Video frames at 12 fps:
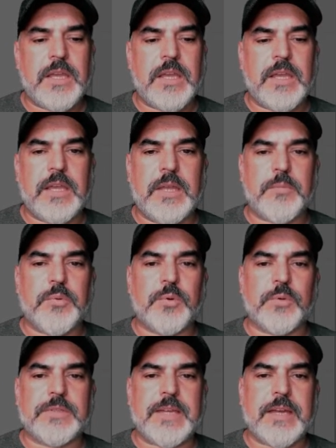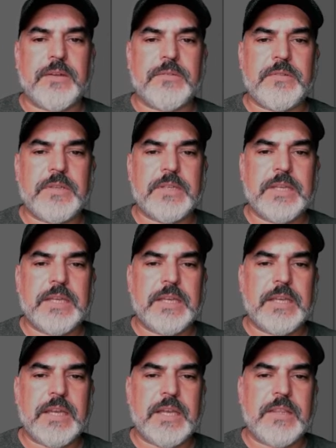and pull down,
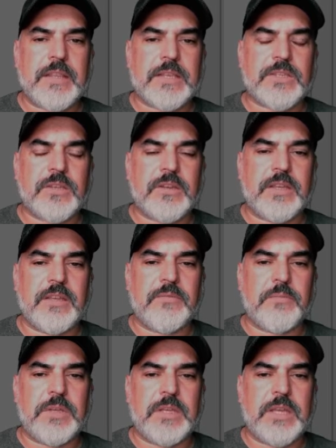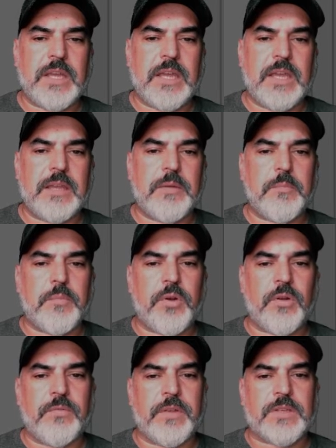and that's going to give me a
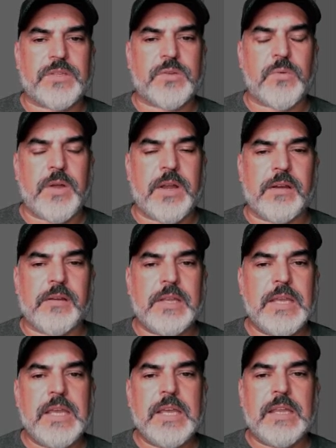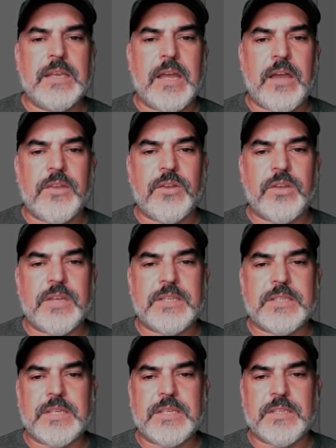perfect square. Now you're going to
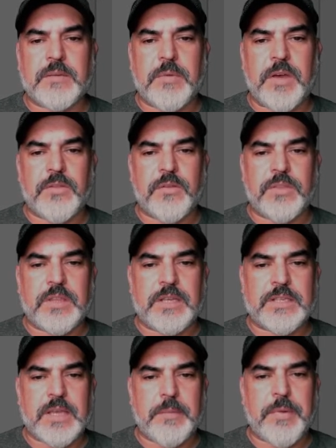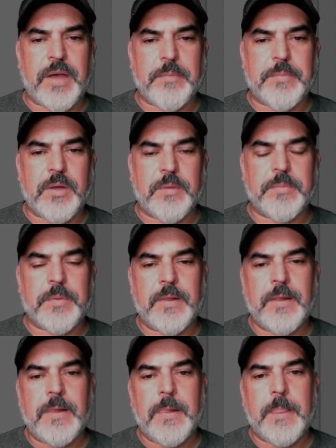see some other things that pop up.
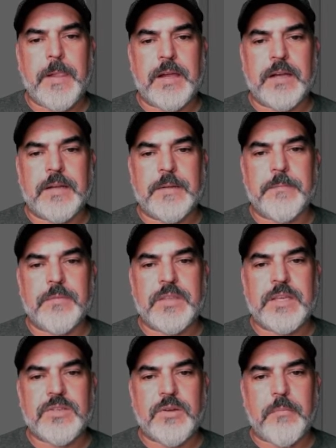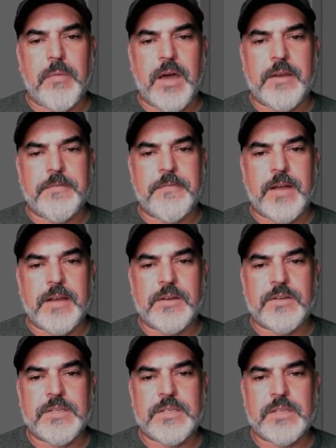These are
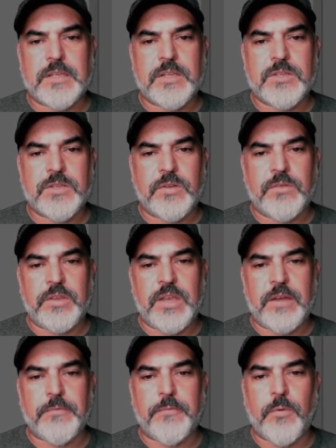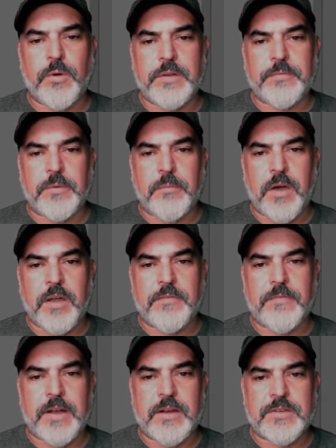modifiers. So you have 4 different
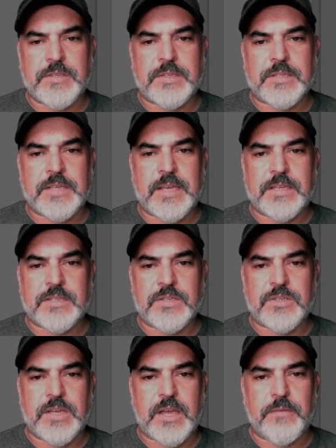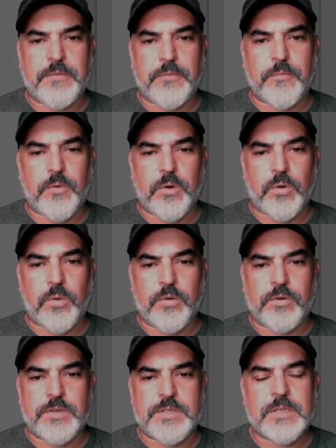modifiers in this case because you have the 4
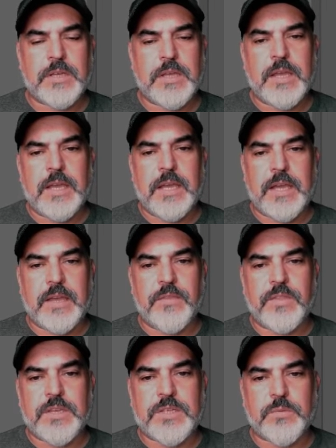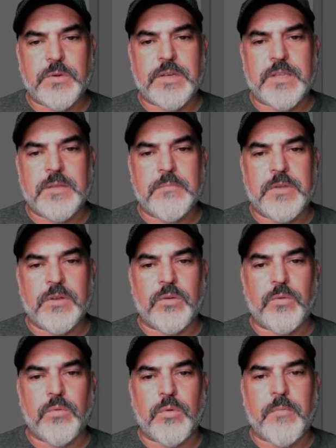corners. And this one in the
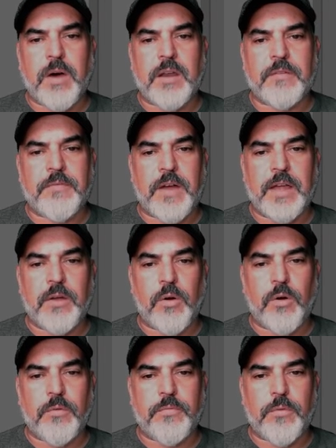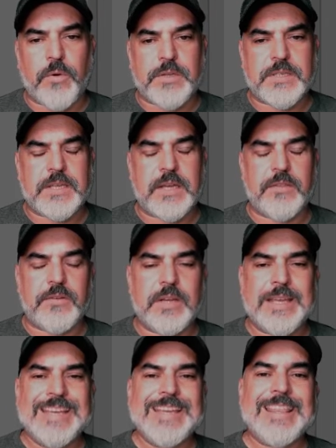middle will modify all 4 together.
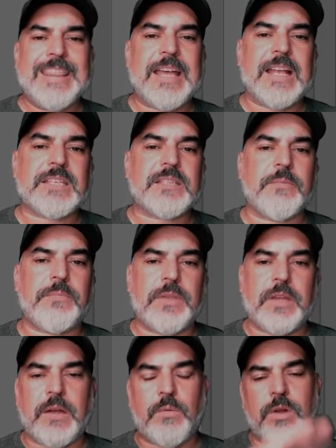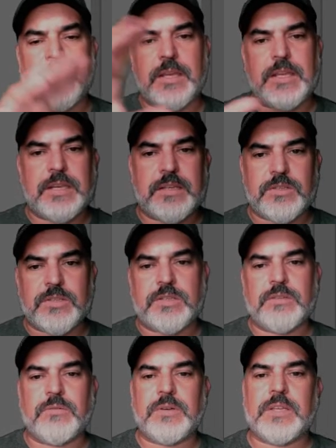That's something I want to get
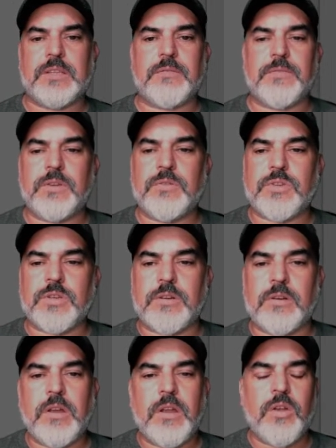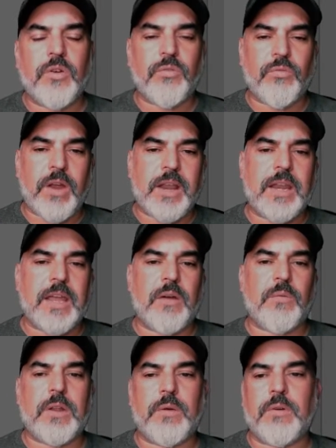into in the future. Right now,
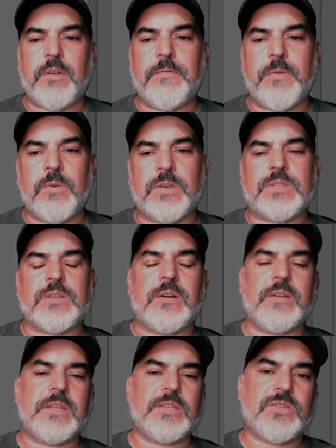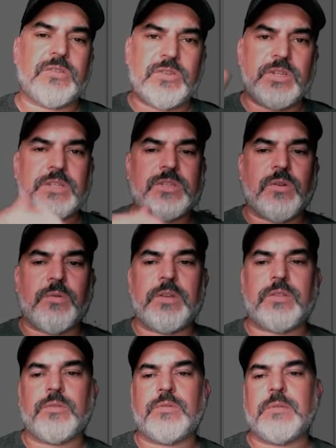what I want to focus on is just going
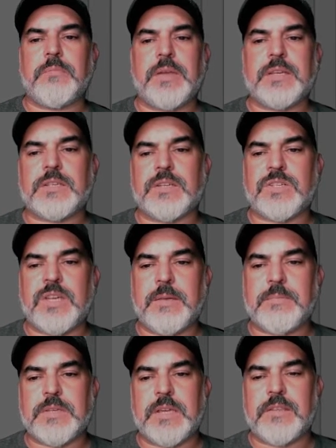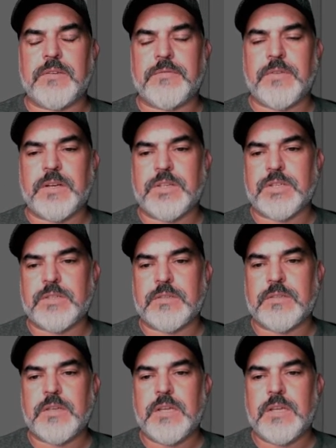through the basic shapes and their functions.